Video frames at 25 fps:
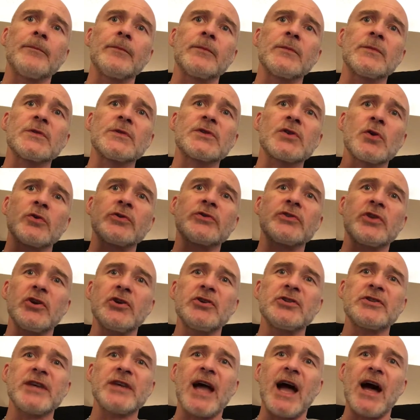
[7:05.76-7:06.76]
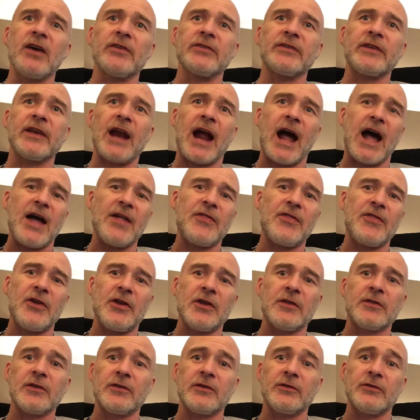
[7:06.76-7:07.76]
So it turns out that I
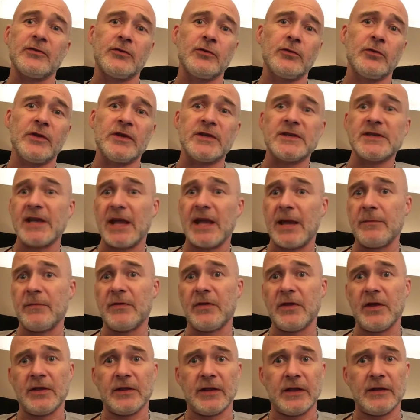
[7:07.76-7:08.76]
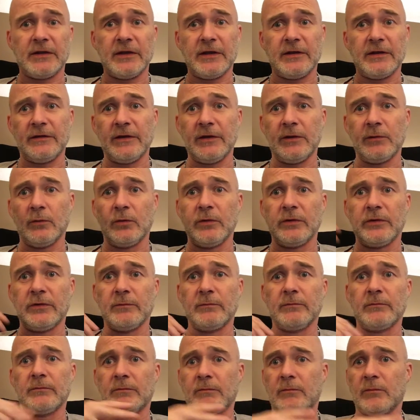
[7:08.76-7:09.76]
think that they're doing the same thing that they did with
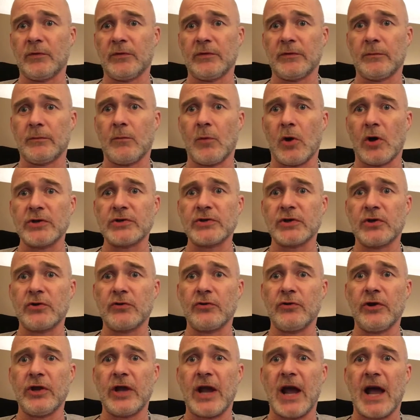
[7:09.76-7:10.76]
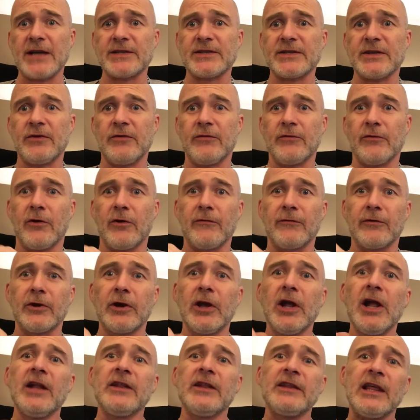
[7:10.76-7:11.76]
Mars Curiosity rover.
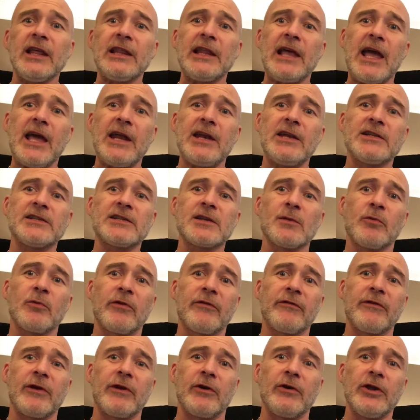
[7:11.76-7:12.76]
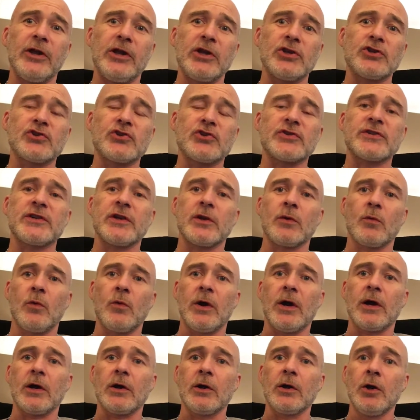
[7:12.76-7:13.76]
They landed somewhere very interesting
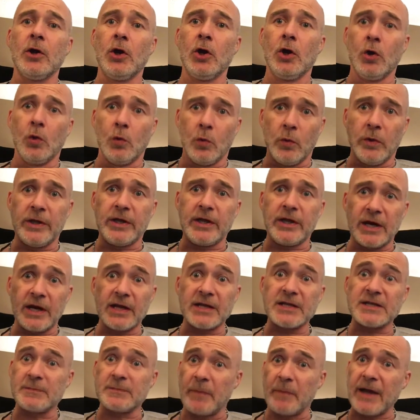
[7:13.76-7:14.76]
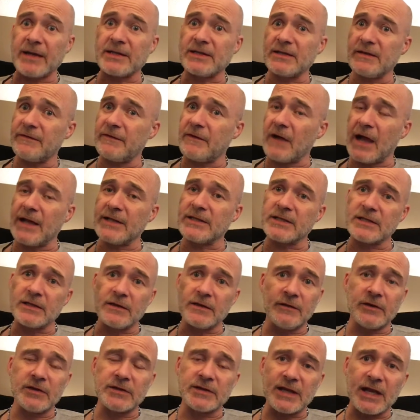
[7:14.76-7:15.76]
where we can expect to find
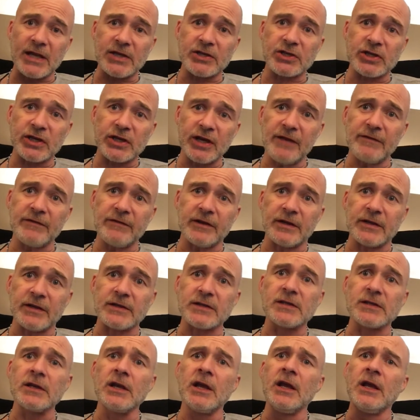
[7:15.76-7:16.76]
civilization evidence.